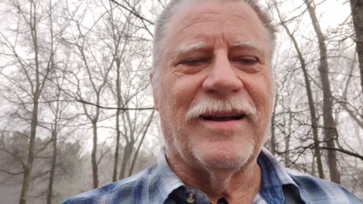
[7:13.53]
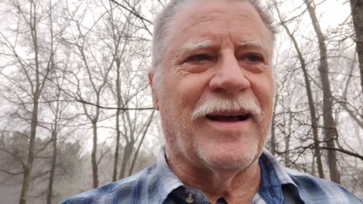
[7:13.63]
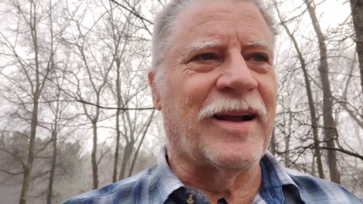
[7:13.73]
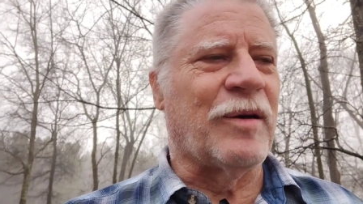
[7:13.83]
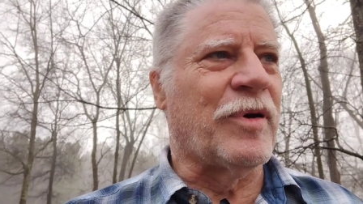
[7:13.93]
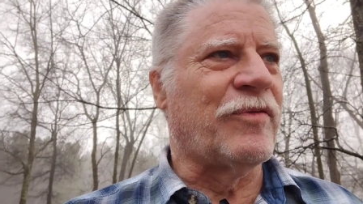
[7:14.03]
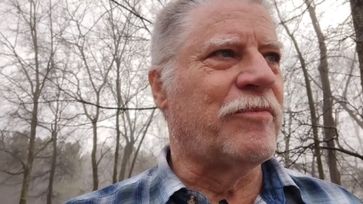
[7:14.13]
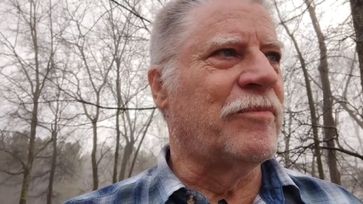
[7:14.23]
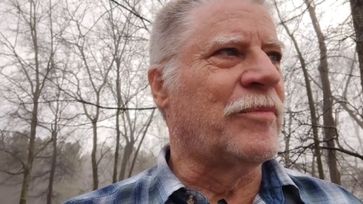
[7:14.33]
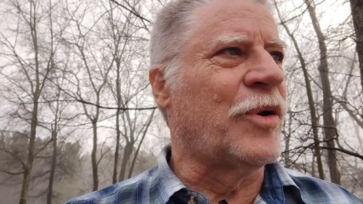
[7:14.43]
I got my
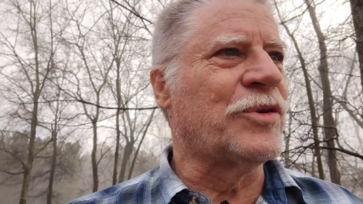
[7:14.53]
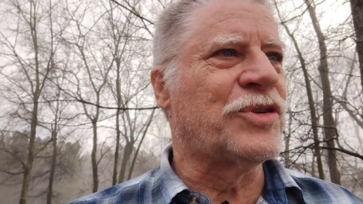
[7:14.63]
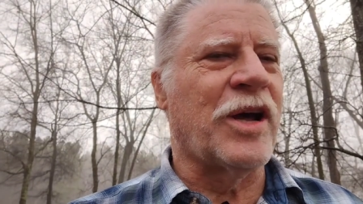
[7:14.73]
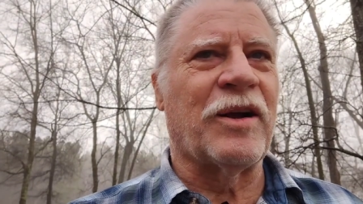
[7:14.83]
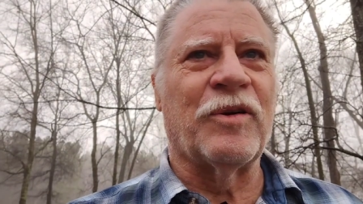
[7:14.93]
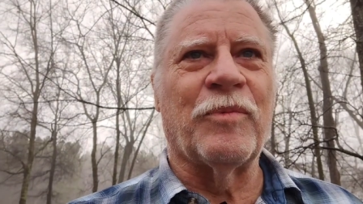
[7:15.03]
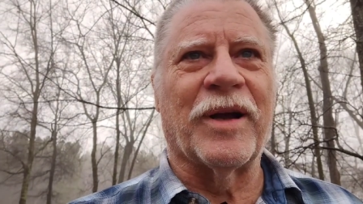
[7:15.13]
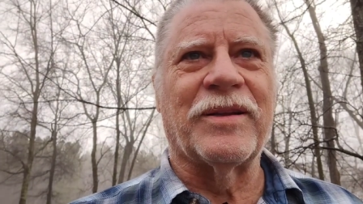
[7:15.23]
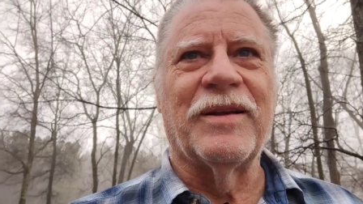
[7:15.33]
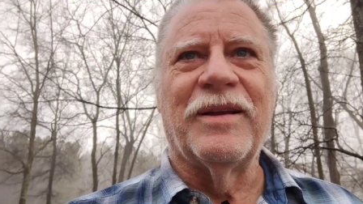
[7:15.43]
motorcycle,
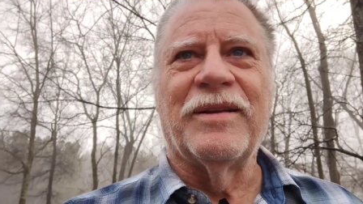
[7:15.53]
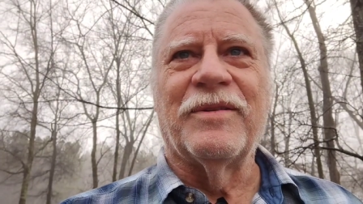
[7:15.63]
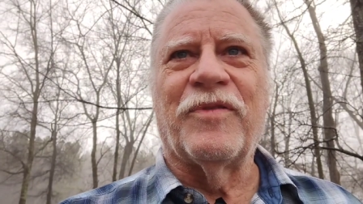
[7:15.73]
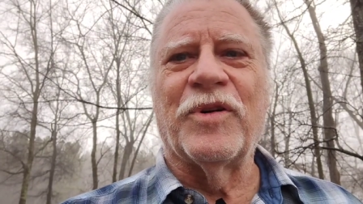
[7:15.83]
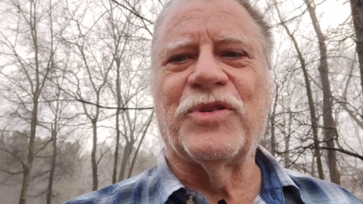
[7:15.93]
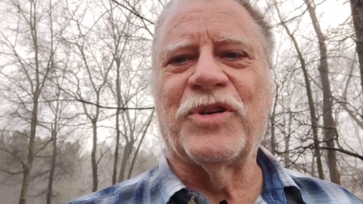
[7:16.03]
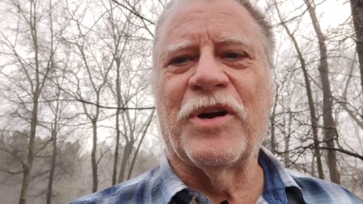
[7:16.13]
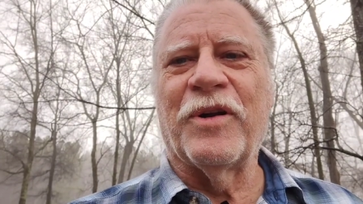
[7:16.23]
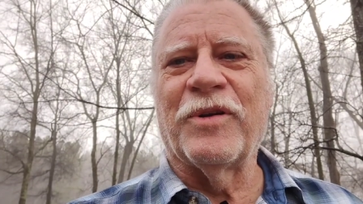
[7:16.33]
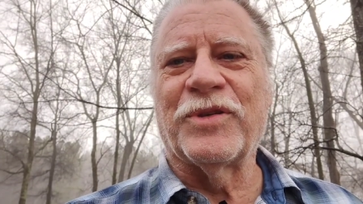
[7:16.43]
my first
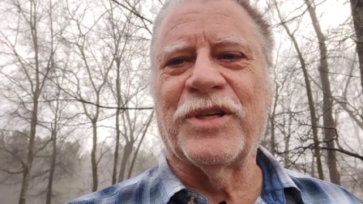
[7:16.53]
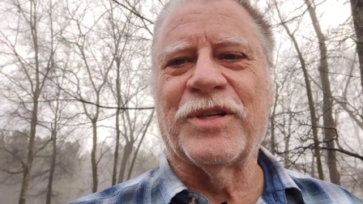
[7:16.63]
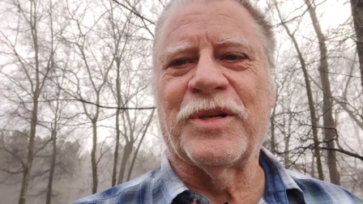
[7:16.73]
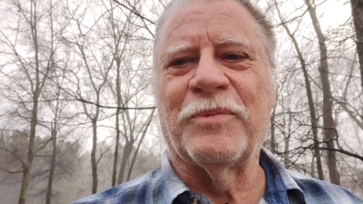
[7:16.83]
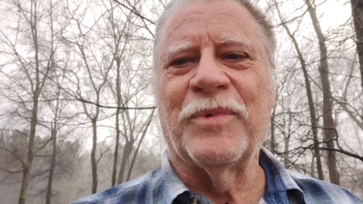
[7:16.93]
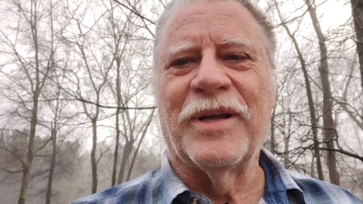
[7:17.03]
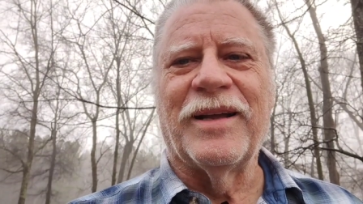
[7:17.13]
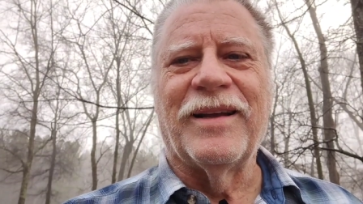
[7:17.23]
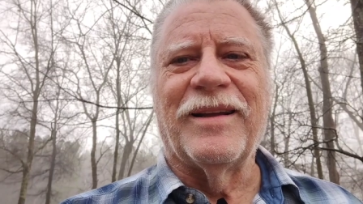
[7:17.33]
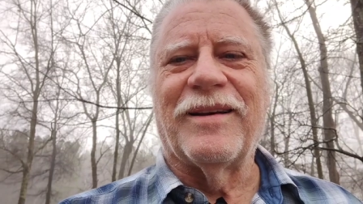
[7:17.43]
stereo system,
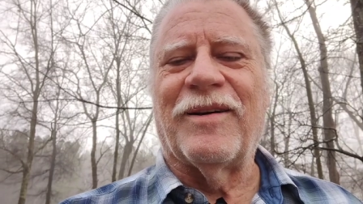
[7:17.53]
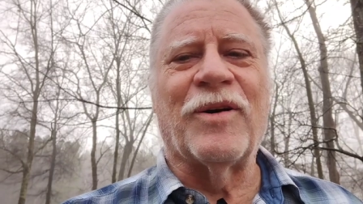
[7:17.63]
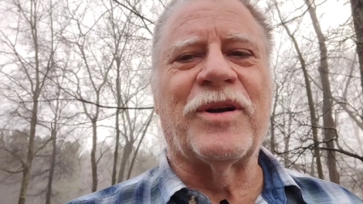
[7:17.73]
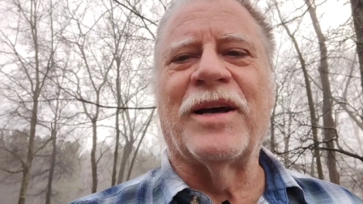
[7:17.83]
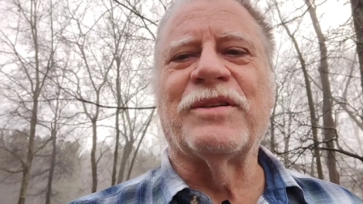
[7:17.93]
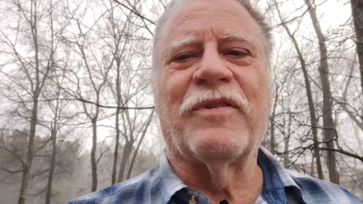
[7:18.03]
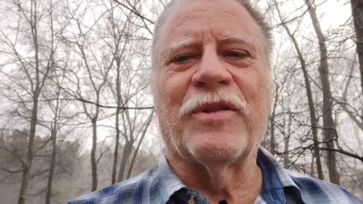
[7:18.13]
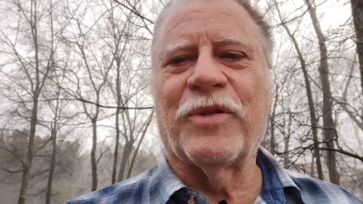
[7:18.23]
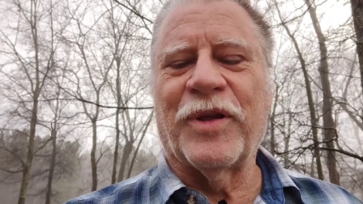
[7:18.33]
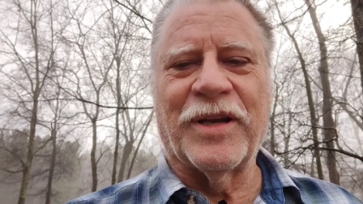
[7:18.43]
all kinds of
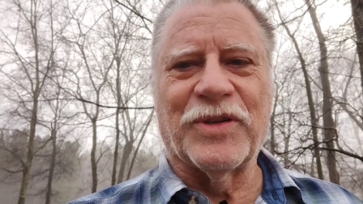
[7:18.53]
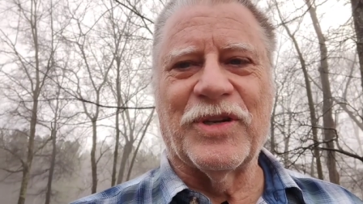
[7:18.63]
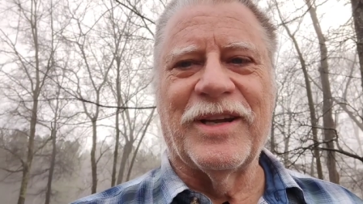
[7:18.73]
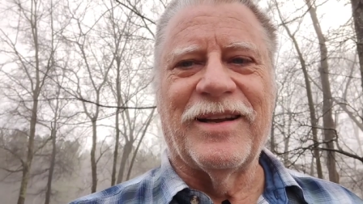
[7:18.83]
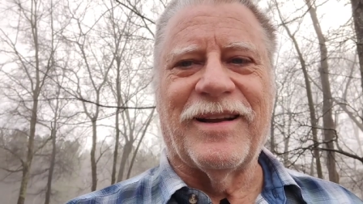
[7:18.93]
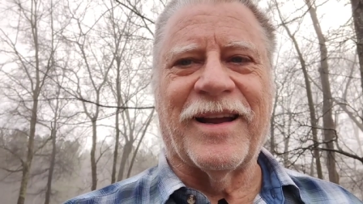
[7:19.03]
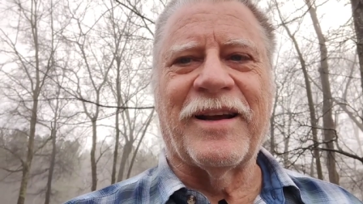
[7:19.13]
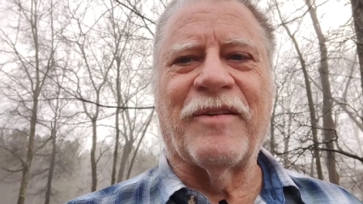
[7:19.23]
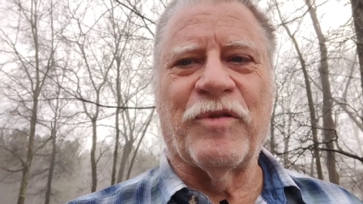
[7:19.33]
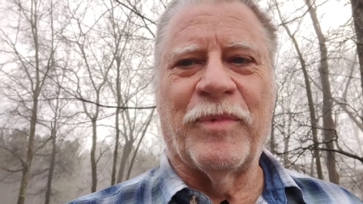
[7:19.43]
other things I
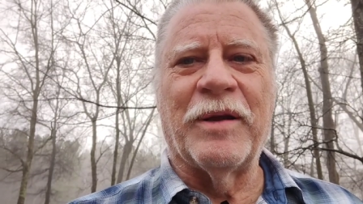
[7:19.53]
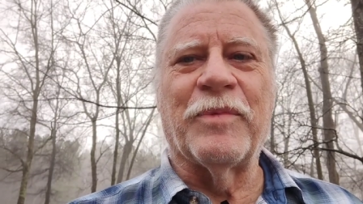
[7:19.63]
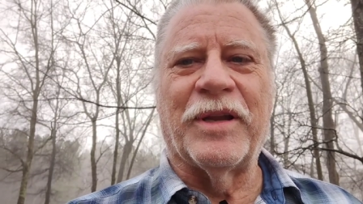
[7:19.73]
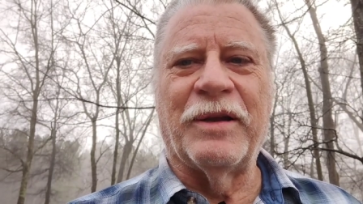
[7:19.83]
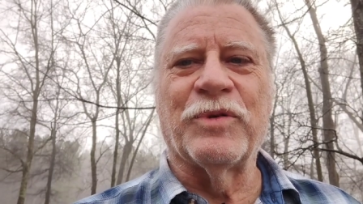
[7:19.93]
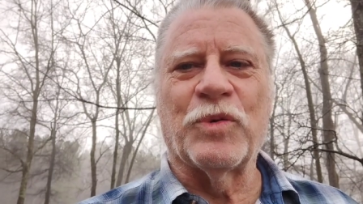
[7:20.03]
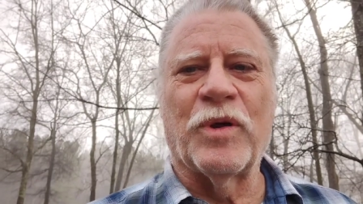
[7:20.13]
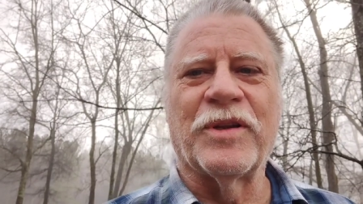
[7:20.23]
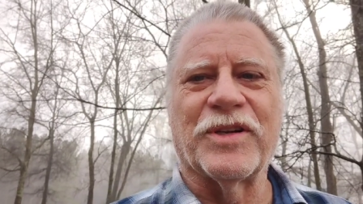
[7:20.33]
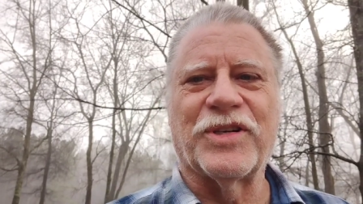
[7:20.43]
got from him that he was
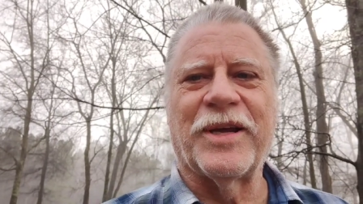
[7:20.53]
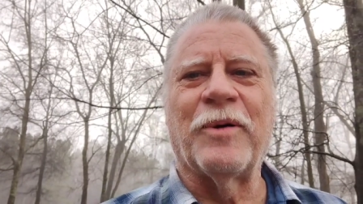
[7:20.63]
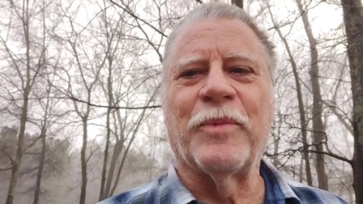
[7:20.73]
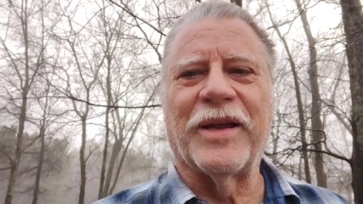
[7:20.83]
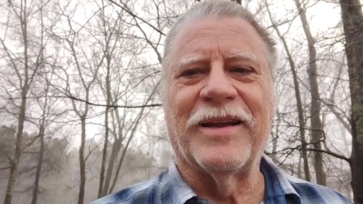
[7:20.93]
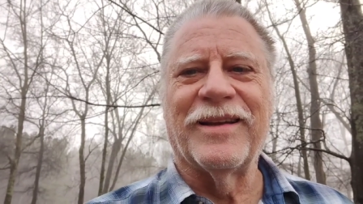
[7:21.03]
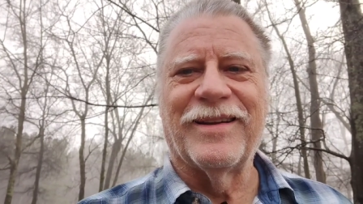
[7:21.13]
willing to sell me.